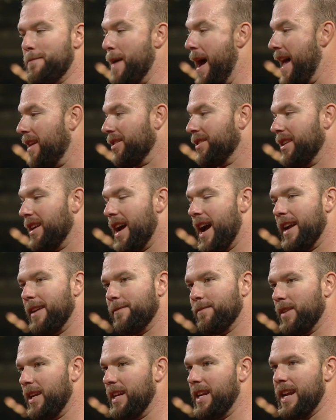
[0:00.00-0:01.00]
battled tonight.
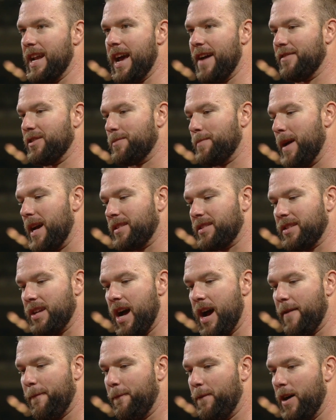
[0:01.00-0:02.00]
He didn't have his best
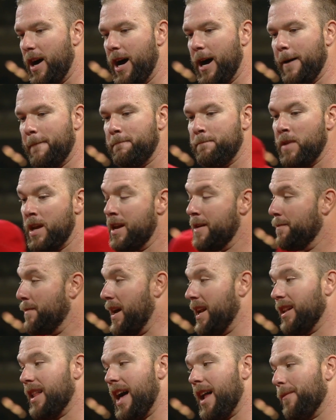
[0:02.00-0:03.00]
stuff. Uh,
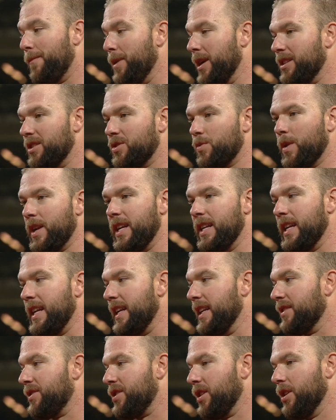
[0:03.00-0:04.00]
made a lot of pitches when he
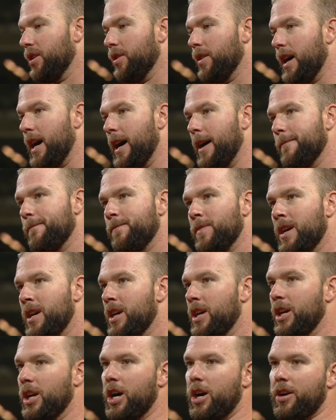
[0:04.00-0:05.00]
needed to. Uh,
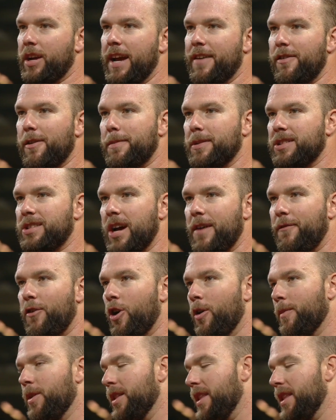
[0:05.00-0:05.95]
you know, gave up a tough homer